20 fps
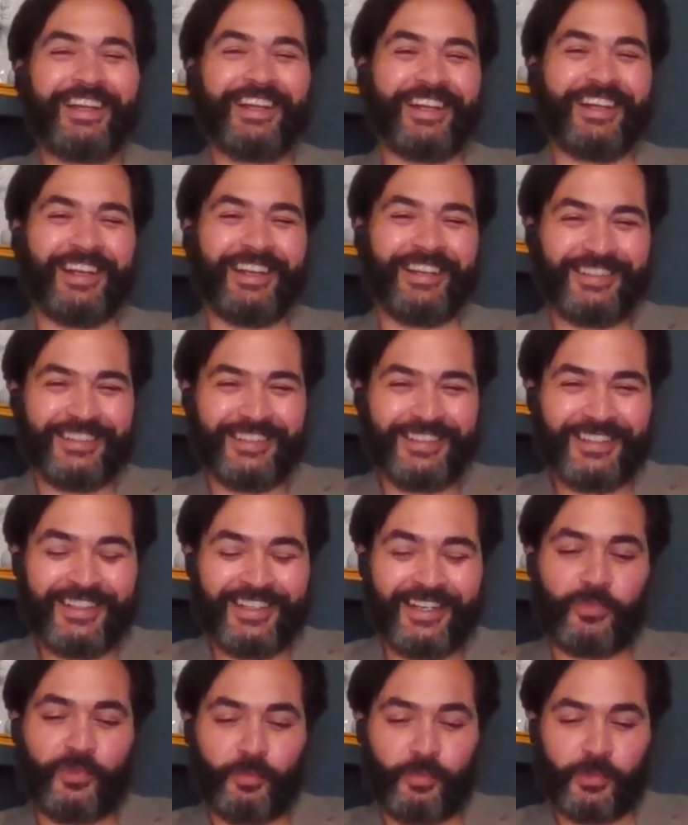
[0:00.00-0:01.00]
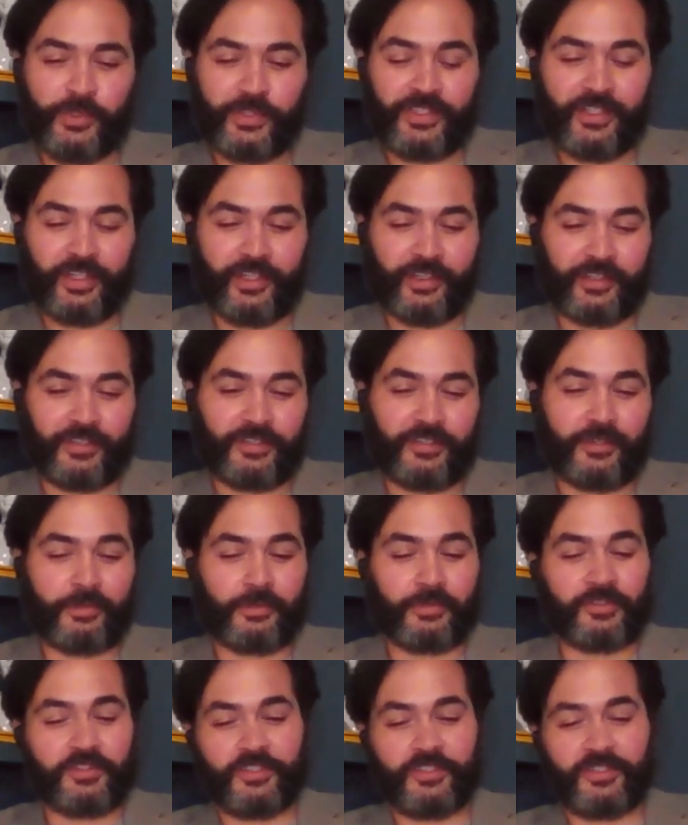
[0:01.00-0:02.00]
about. We're telling
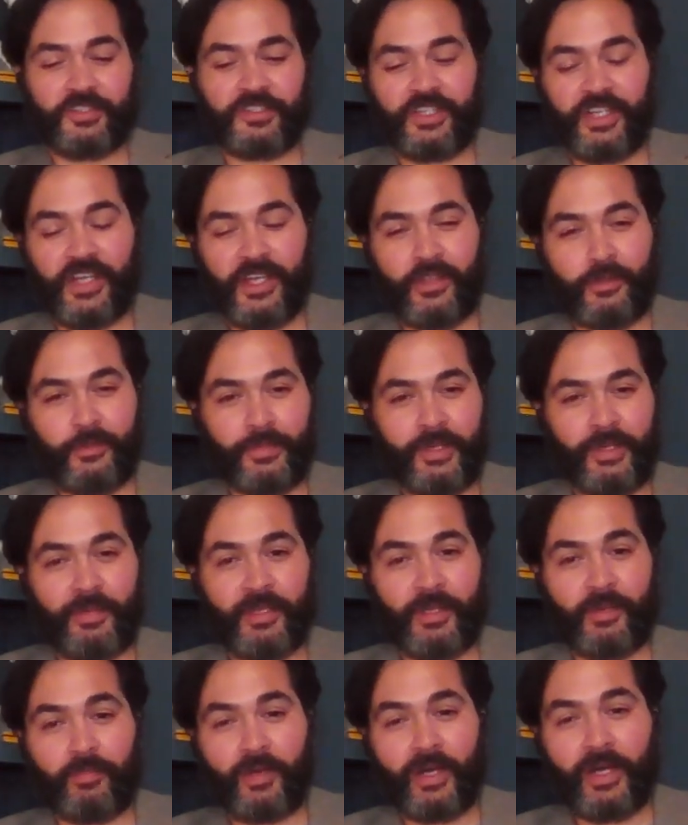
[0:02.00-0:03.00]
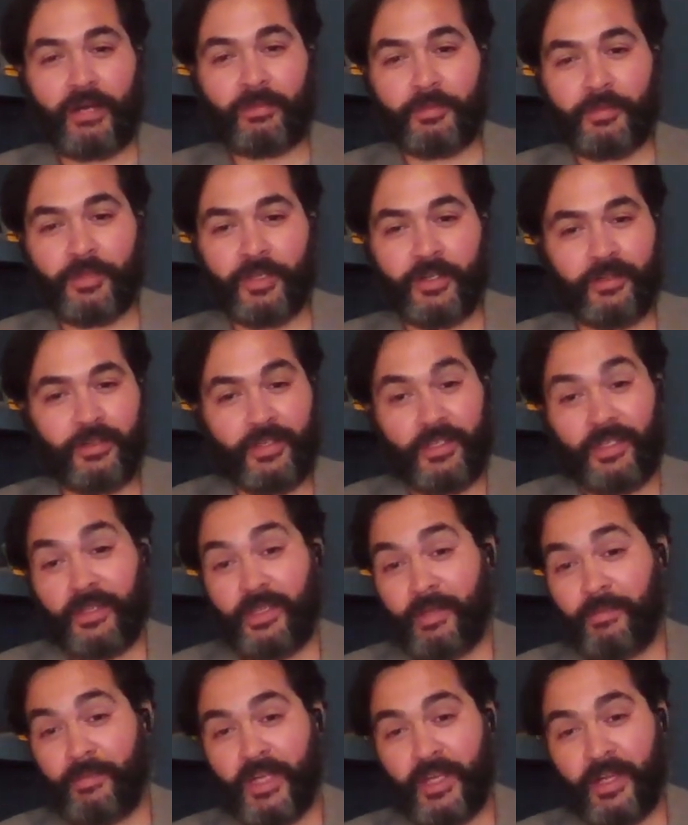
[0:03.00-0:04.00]
neurosurgeons, hey, there may be a problem here, and
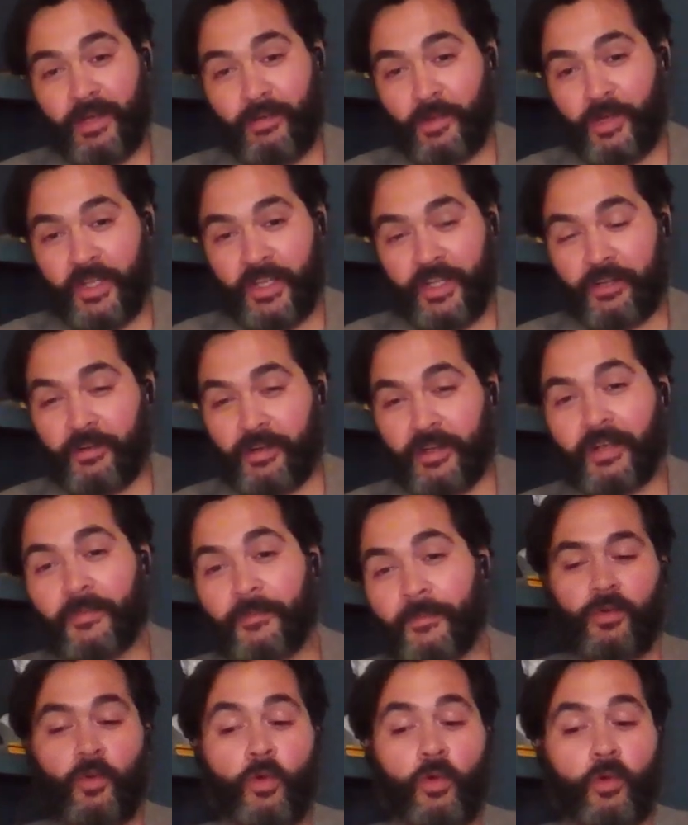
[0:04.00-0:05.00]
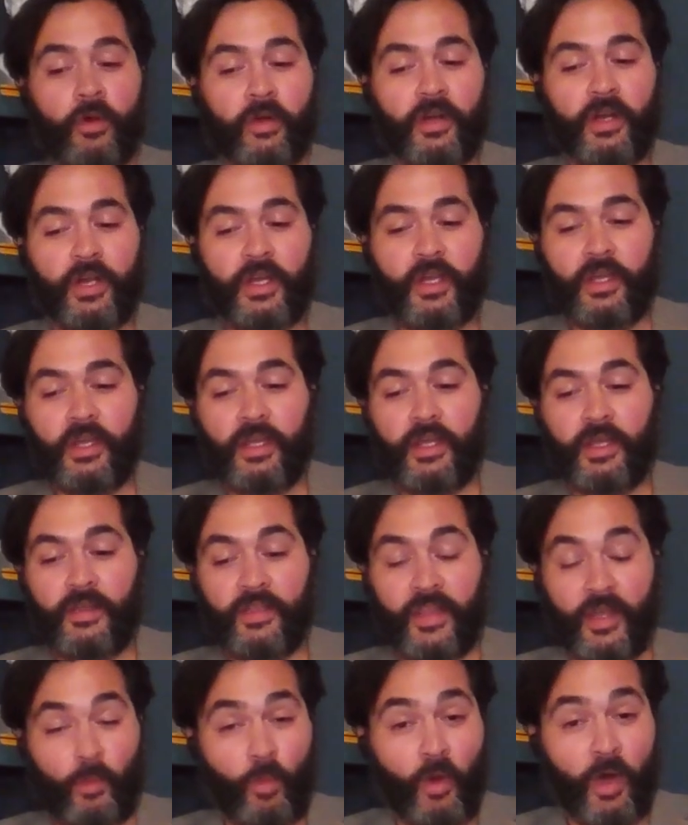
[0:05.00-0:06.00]
they may not want to hear it, or
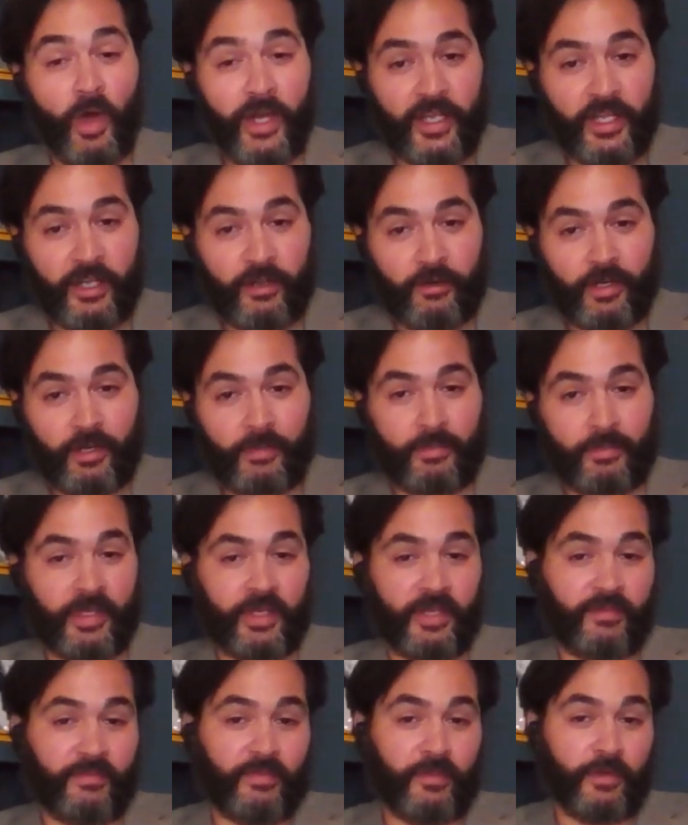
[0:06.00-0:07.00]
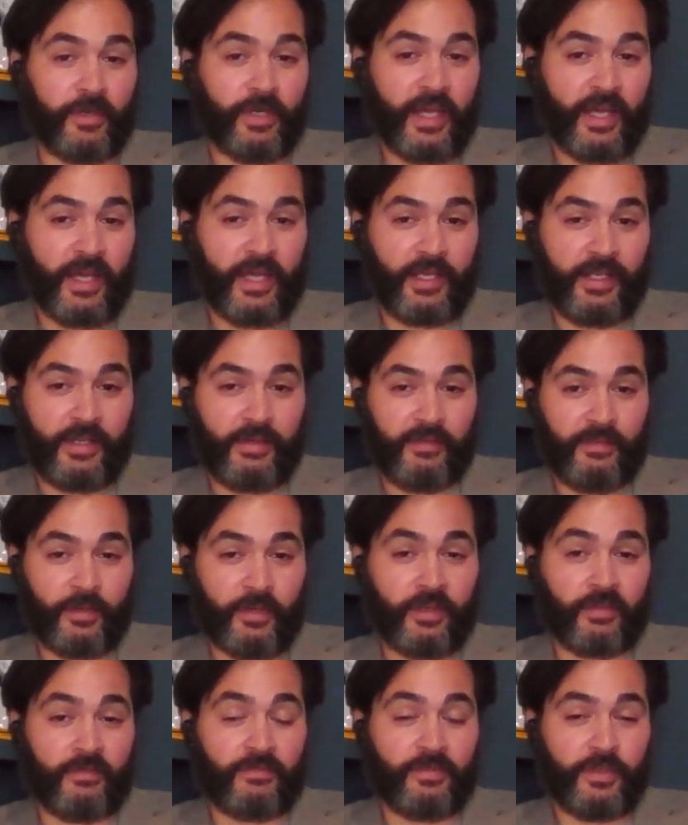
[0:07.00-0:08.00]
they want to hear it, but if
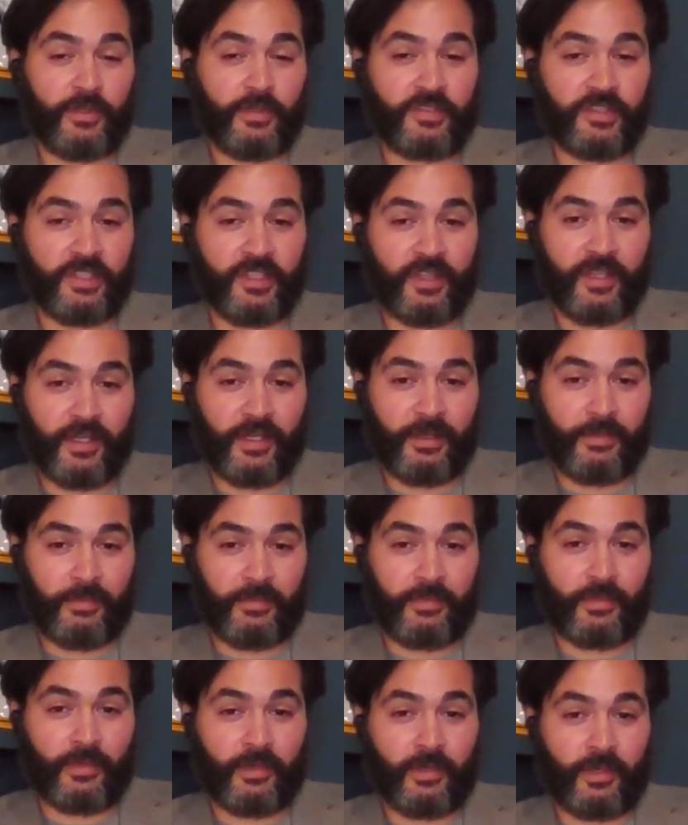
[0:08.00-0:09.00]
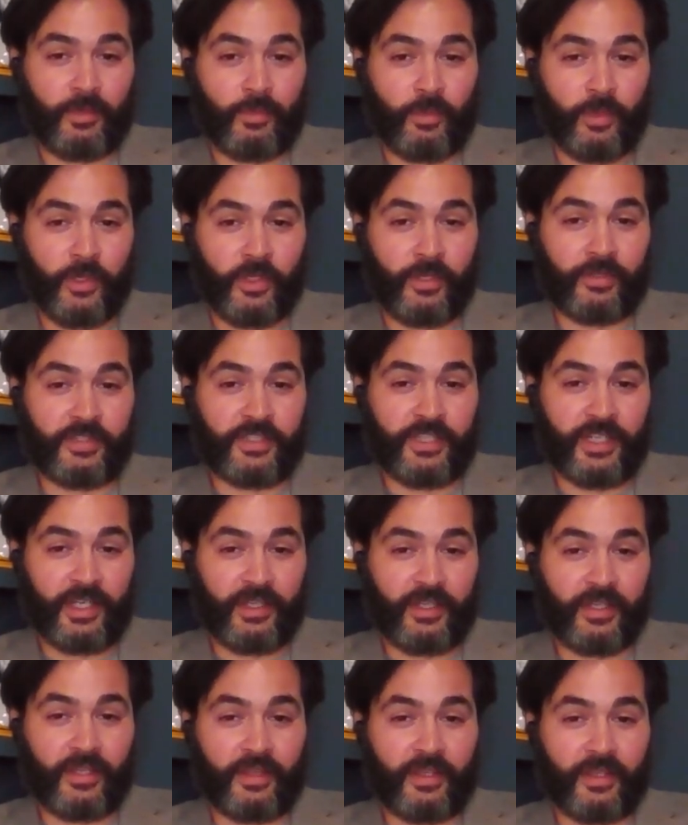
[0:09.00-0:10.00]
you're confusing them on what you're
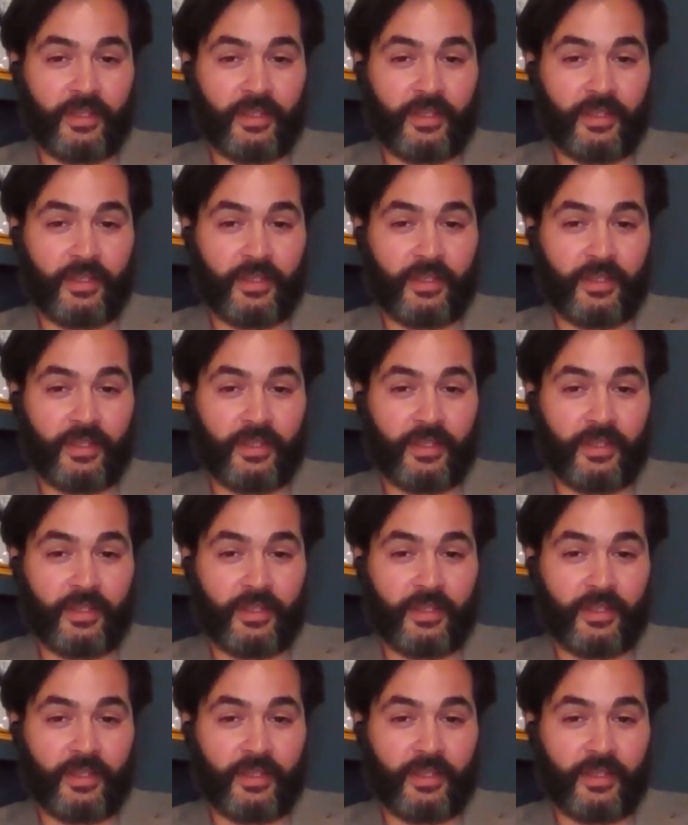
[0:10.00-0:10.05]
telling